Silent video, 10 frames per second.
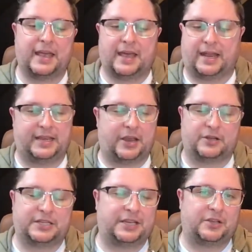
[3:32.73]
and i
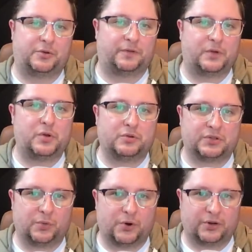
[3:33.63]
guarantee you if you use
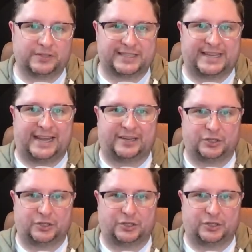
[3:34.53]
the words data